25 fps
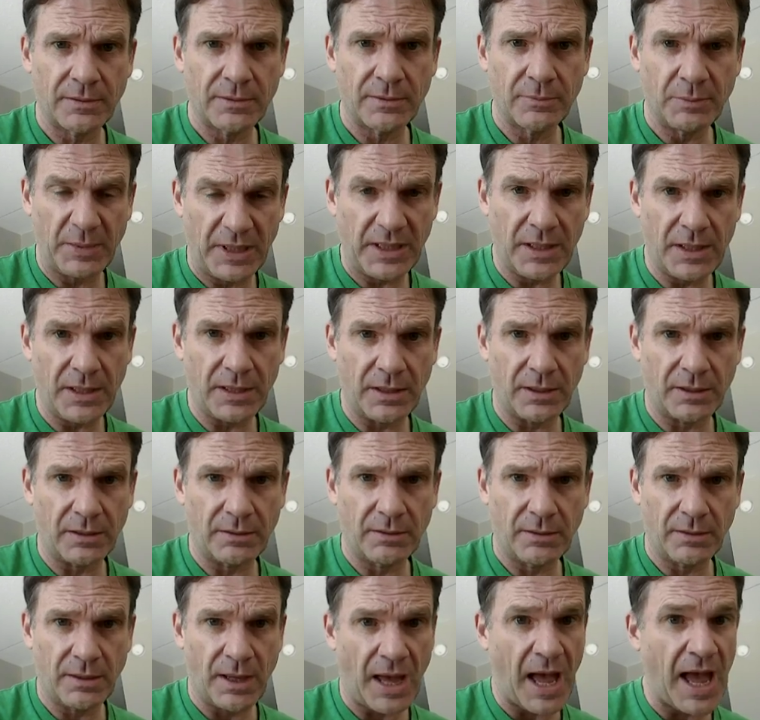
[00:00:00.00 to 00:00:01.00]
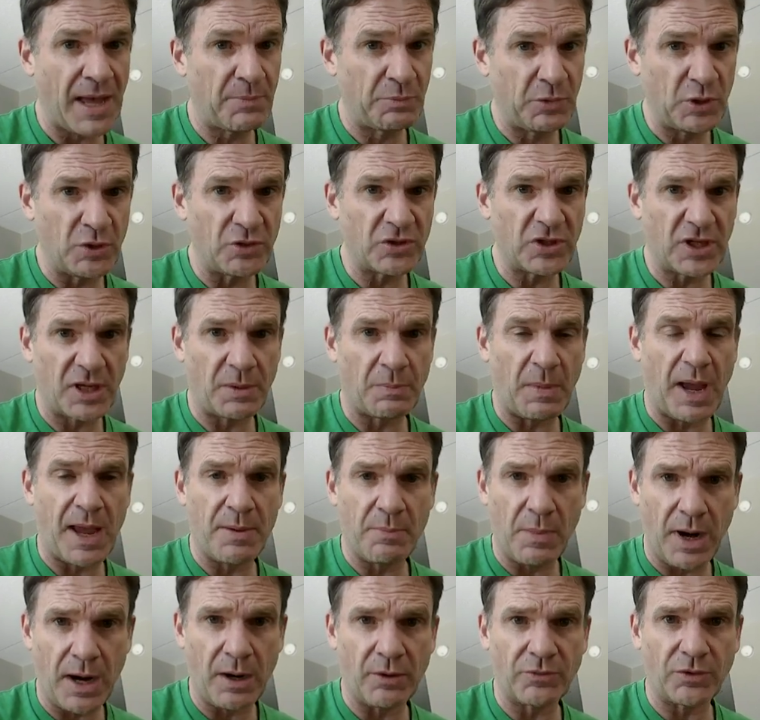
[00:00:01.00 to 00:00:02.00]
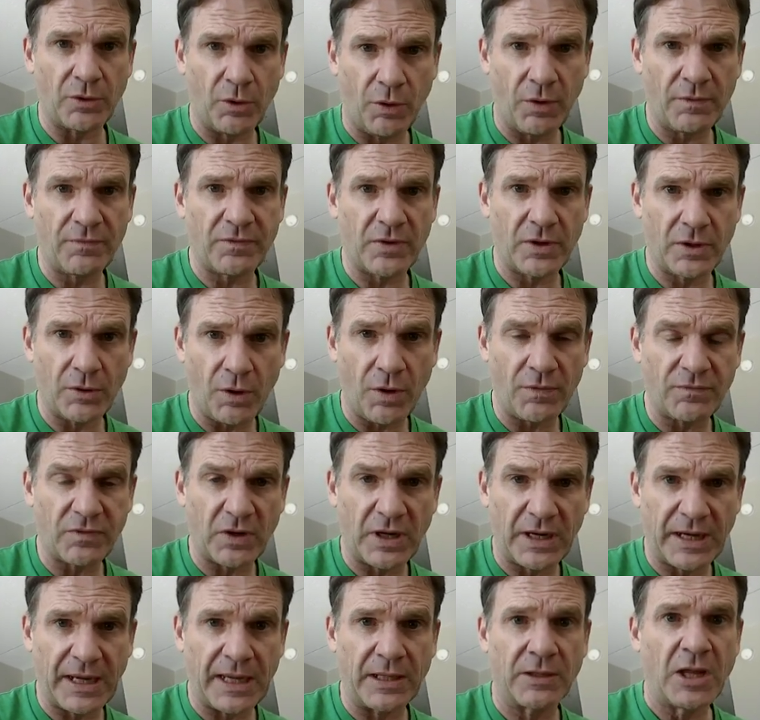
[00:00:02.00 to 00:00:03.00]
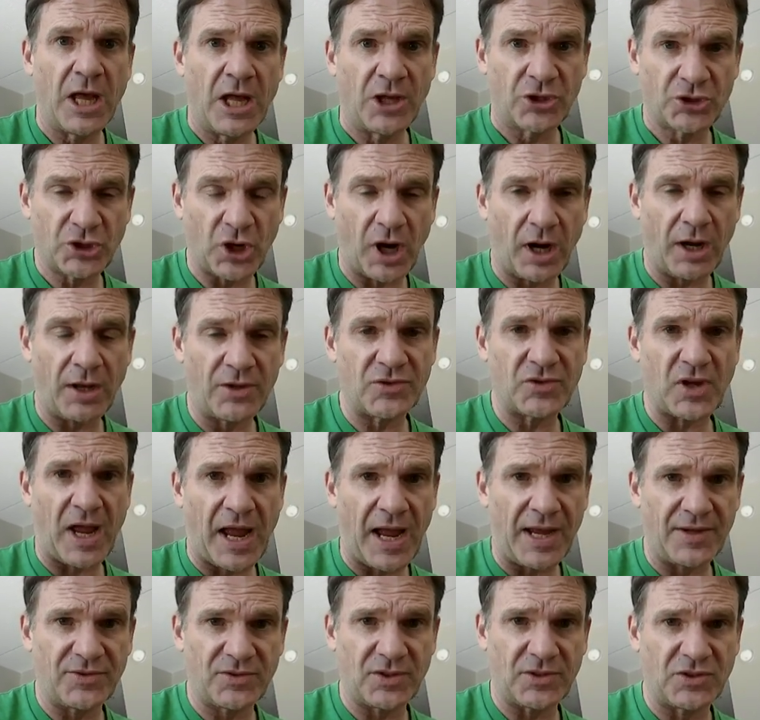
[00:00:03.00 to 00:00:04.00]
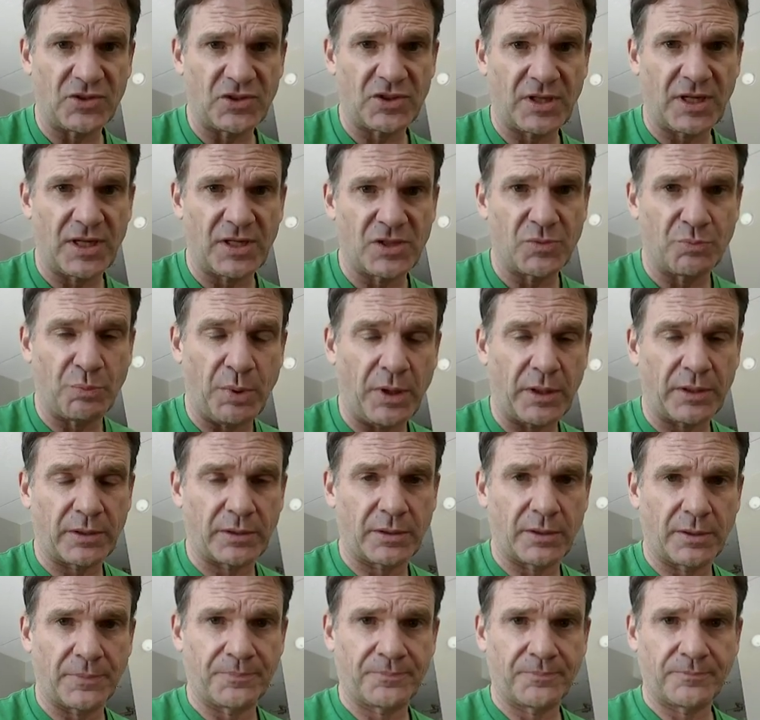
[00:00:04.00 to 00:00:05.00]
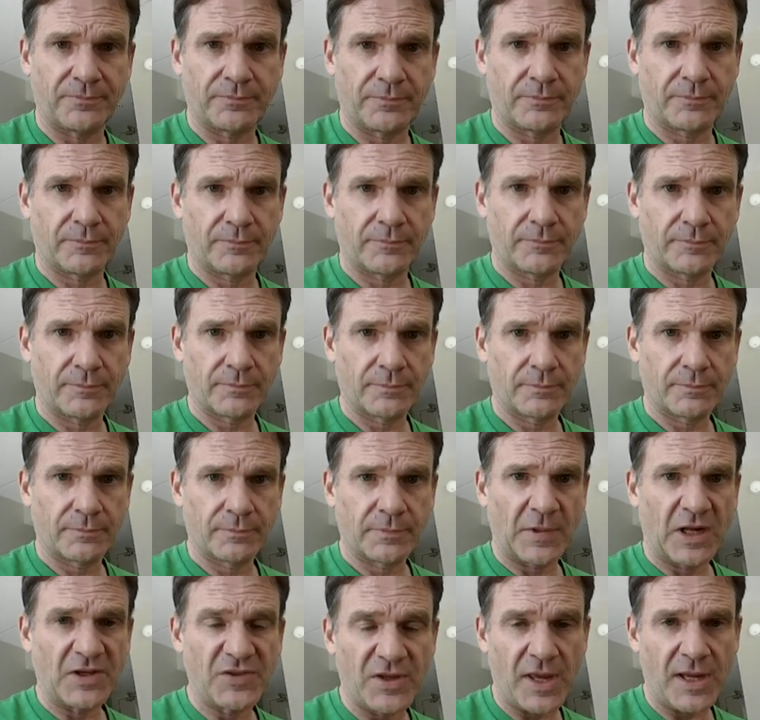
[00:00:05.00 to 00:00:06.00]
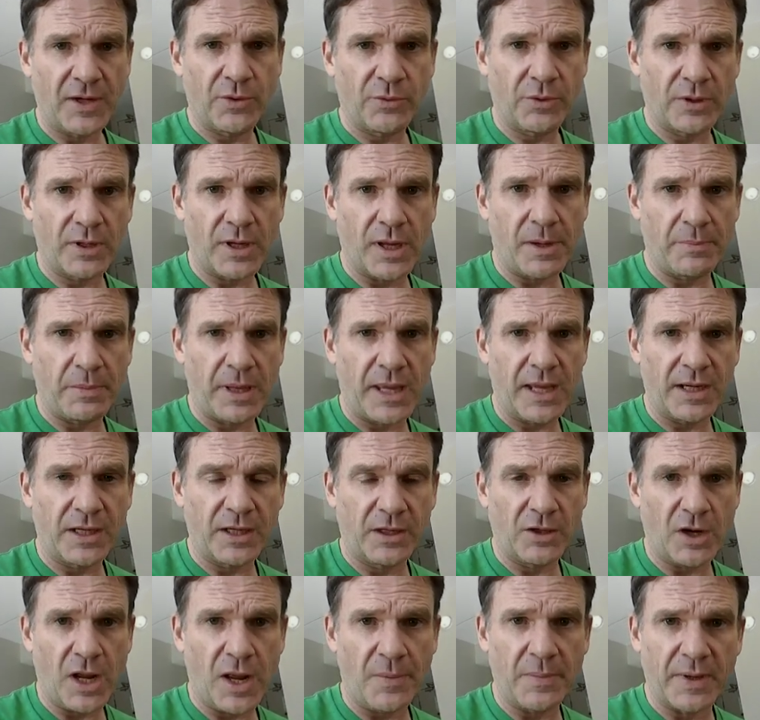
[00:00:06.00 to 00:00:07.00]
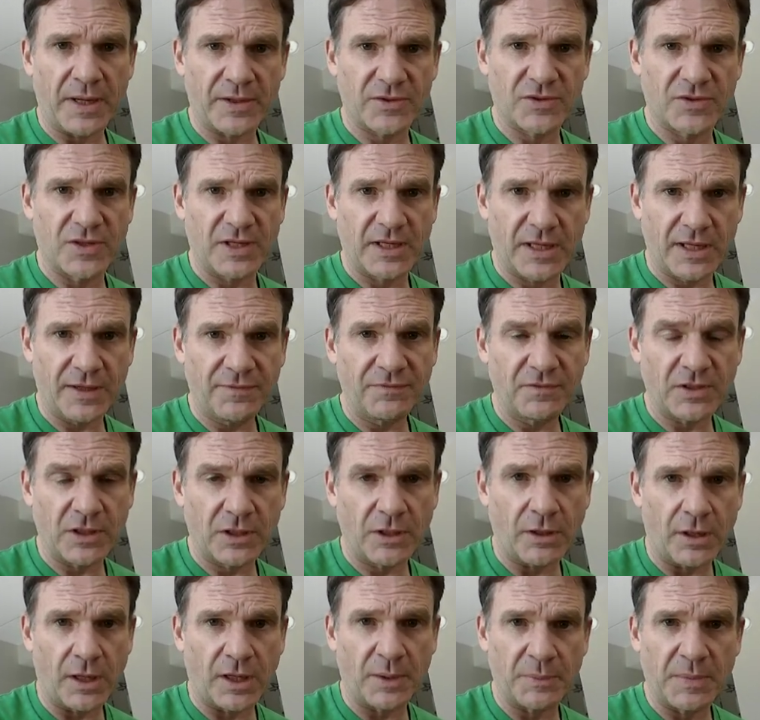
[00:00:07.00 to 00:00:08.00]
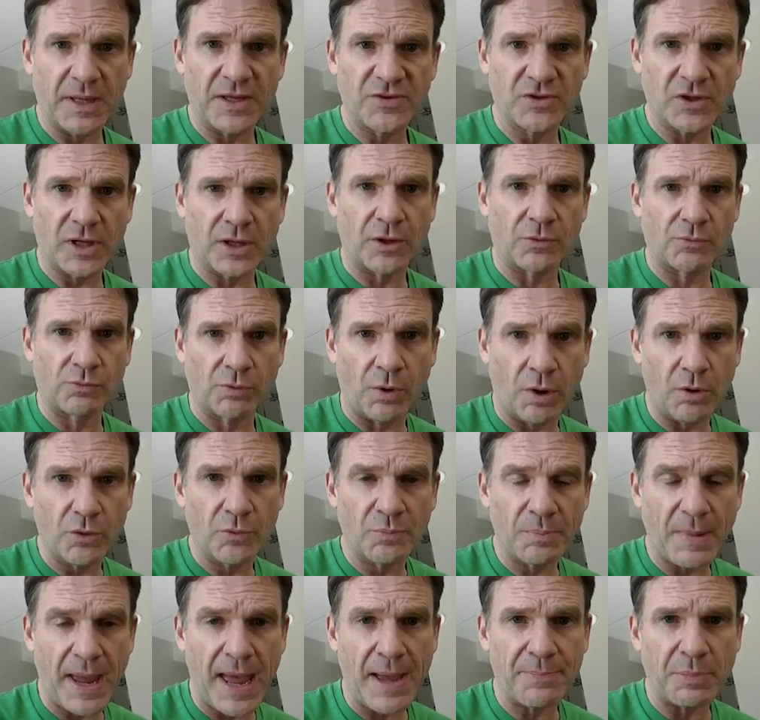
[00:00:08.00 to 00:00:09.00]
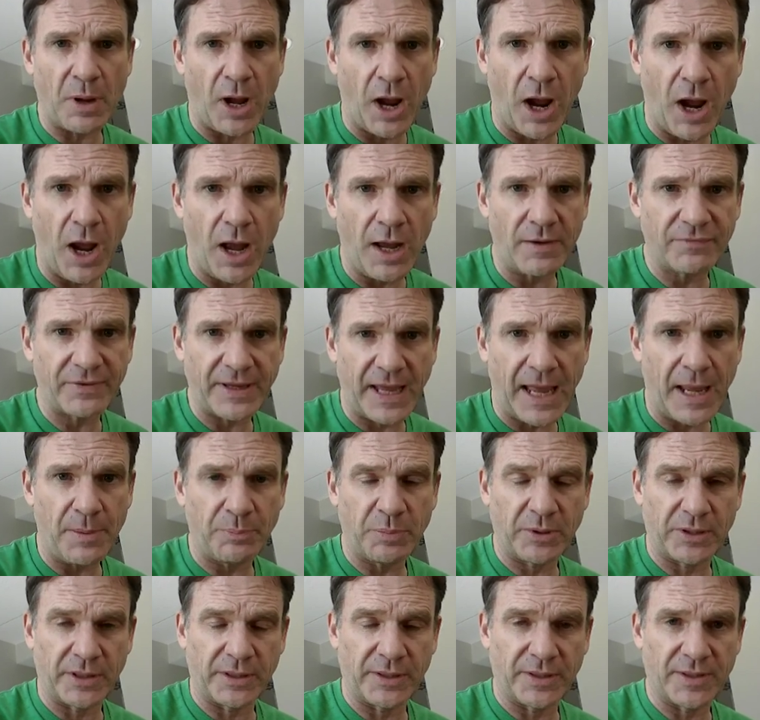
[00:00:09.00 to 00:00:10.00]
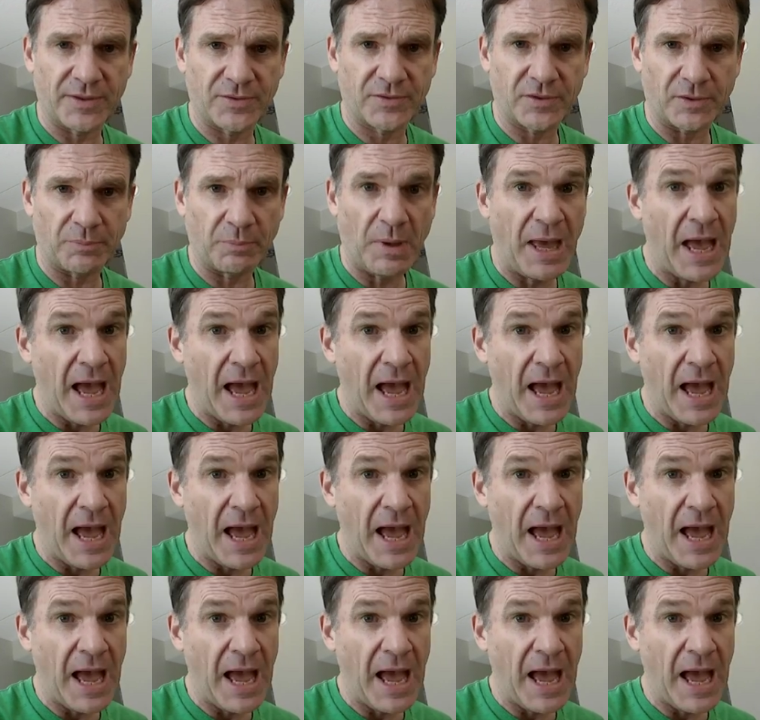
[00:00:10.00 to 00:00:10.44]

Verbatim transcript: Me. I'm using in my mouth over and over again Charles Eisenstein's book, Sacred Economics, The Gift Economy. He's got a roadmap of capitalism.